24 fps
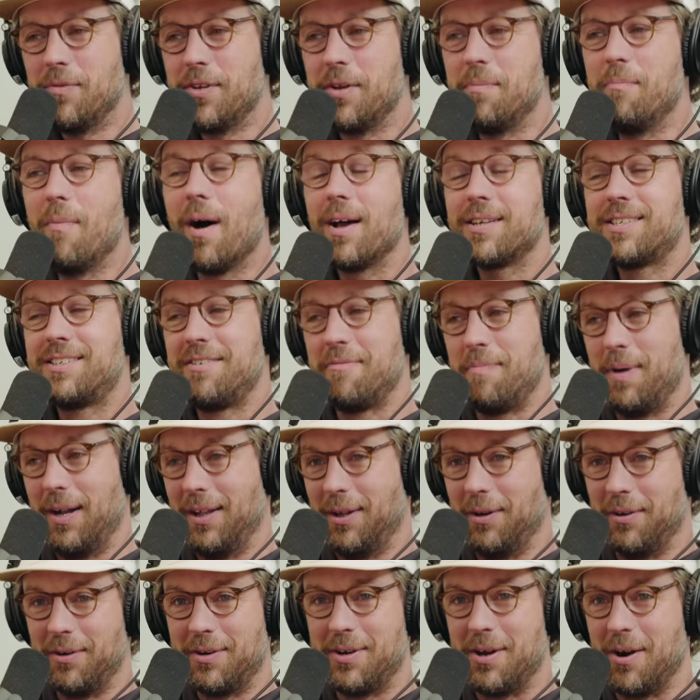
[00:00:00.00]
you must have been a
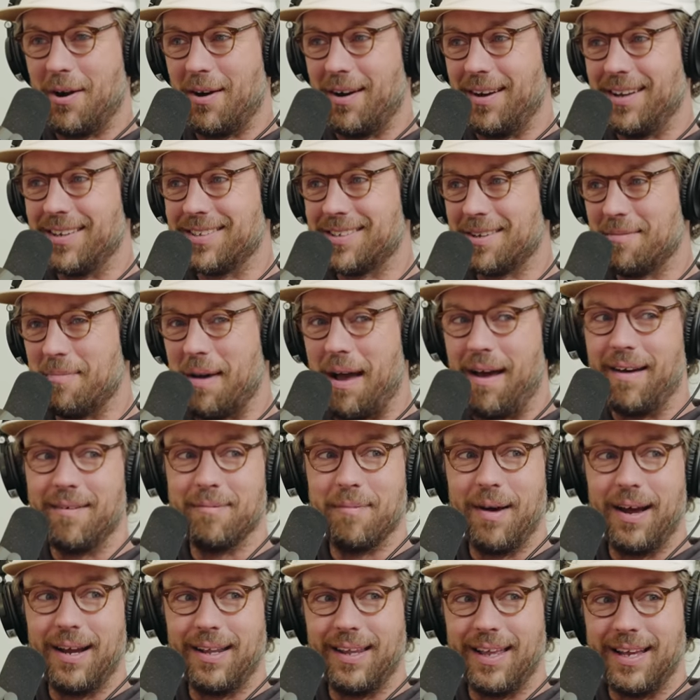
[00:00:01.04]
little curious
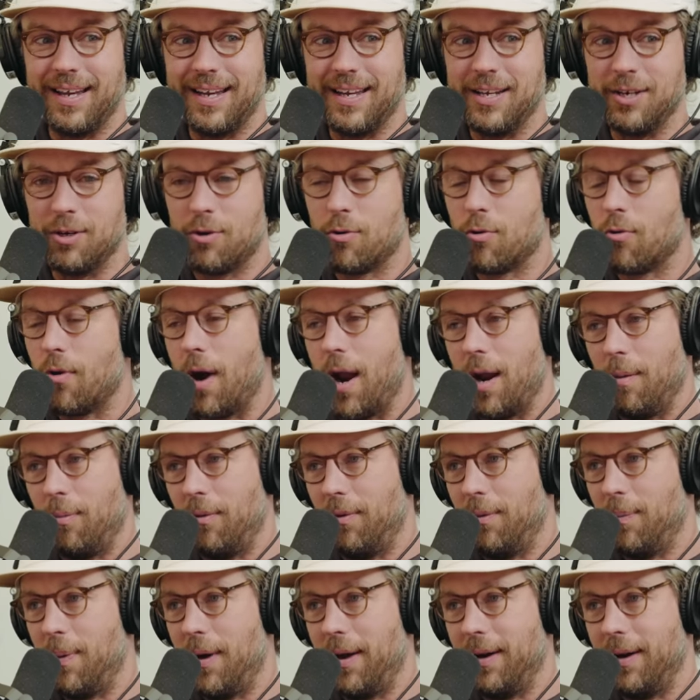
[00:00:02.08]
about my like incredible